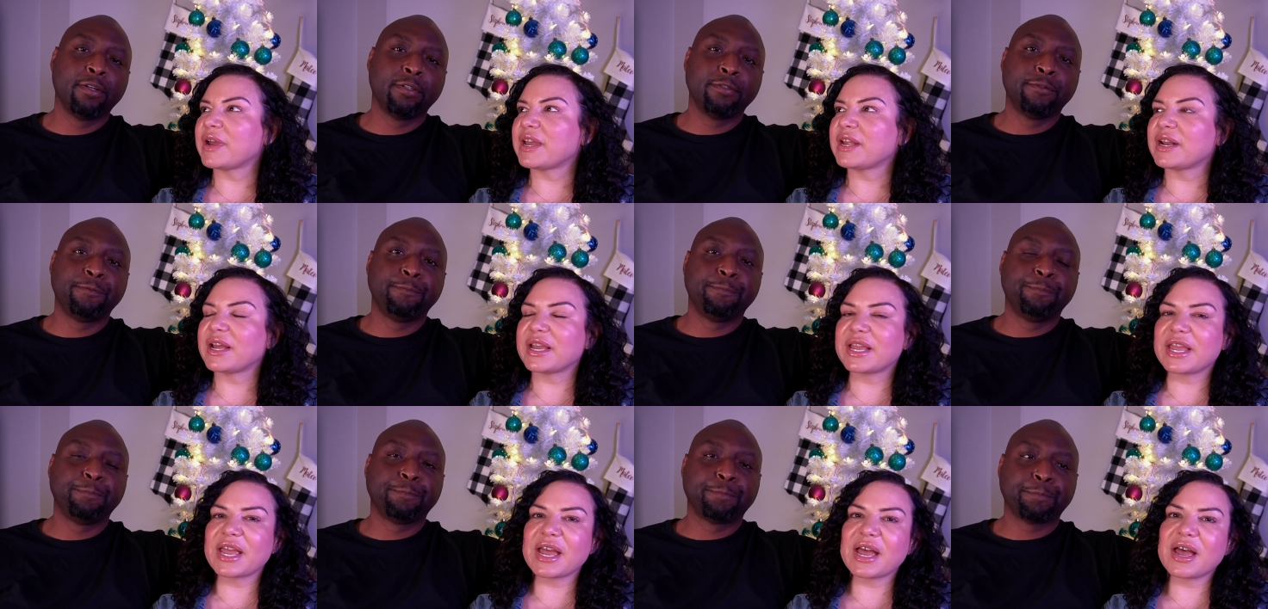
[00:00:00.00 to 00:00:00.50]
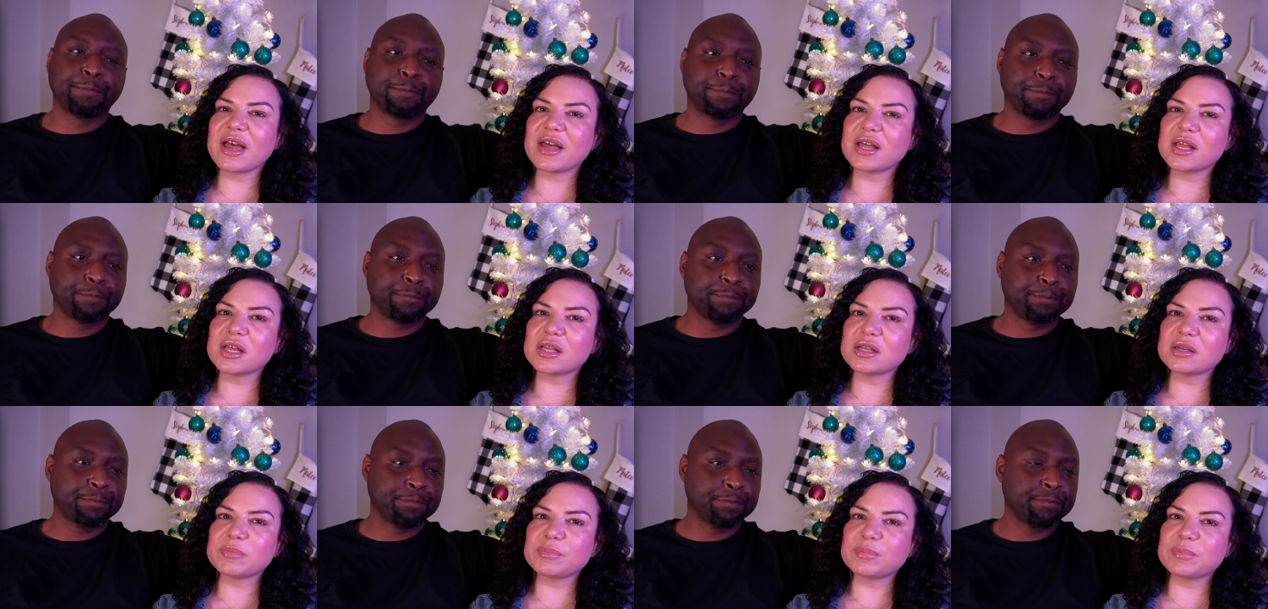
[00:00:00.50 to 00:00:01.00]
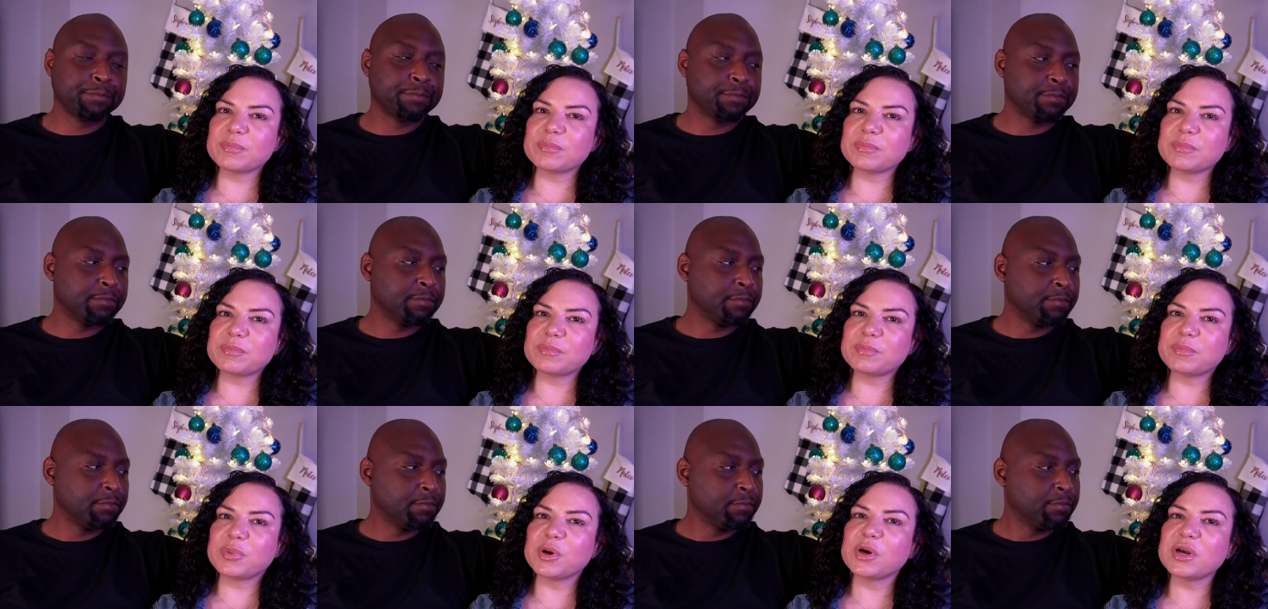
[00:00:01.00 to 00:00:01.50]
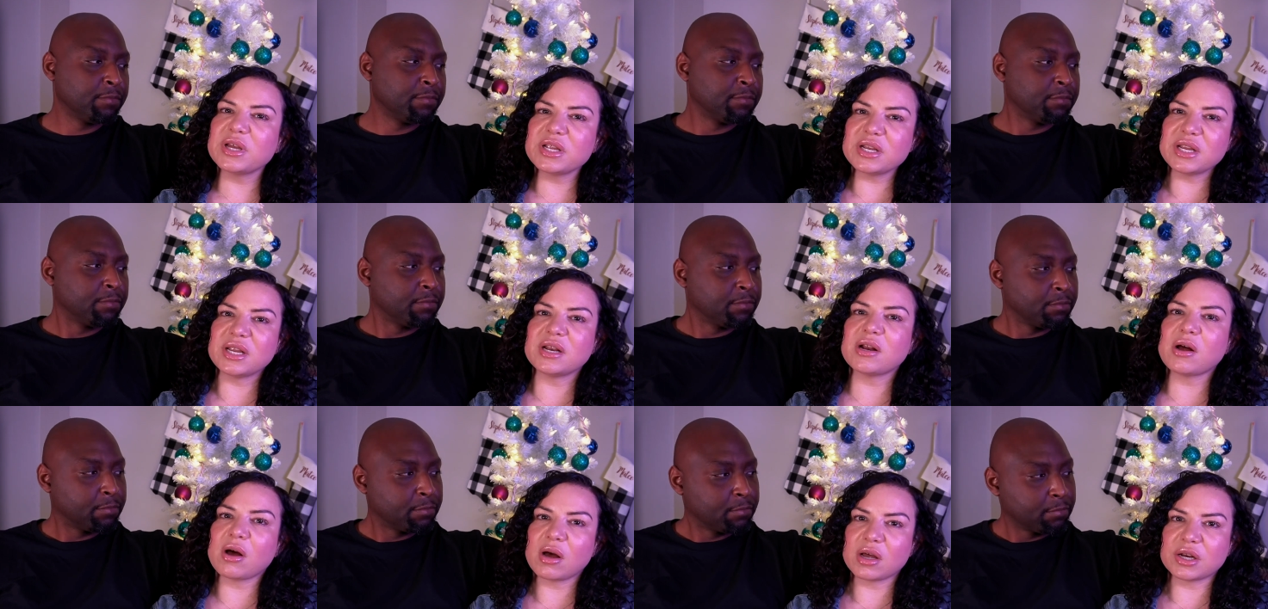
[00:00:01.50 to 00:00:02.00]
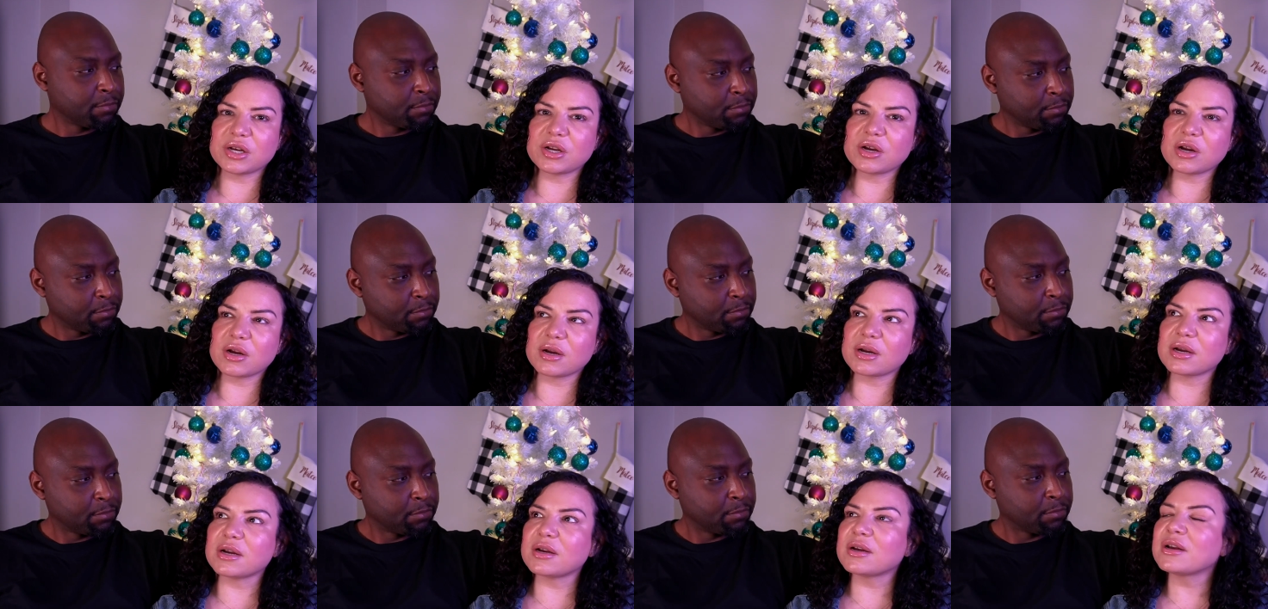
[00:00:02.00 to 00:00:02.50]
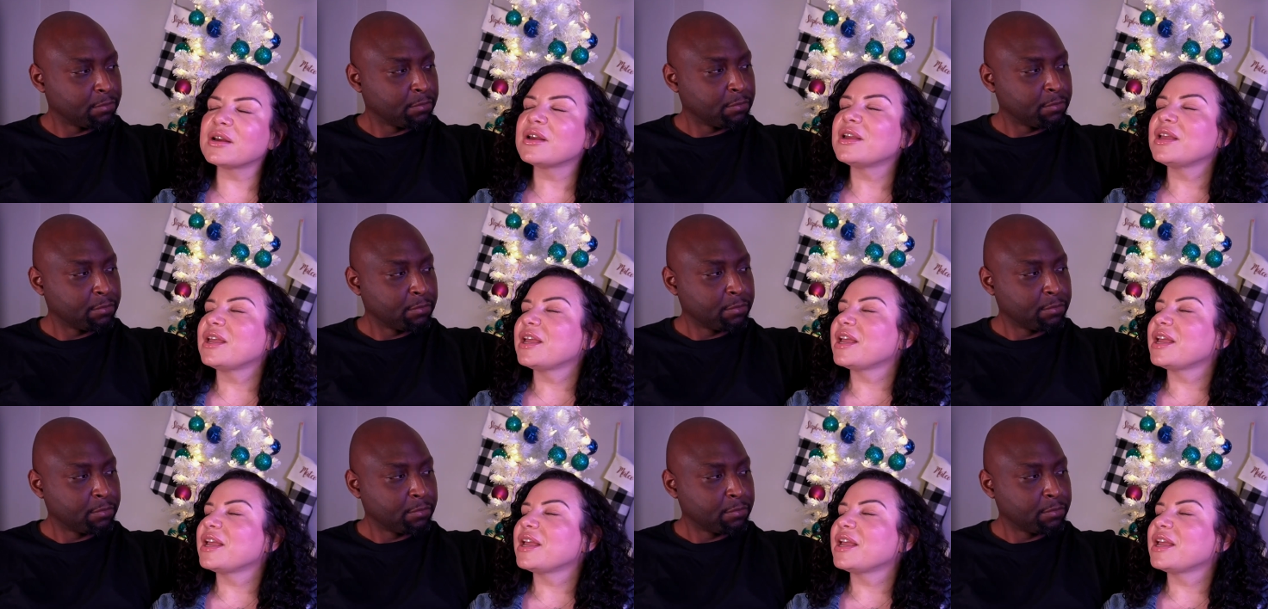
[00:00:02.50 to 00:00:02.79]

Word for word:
Speaker 1: away and I can't put it on her.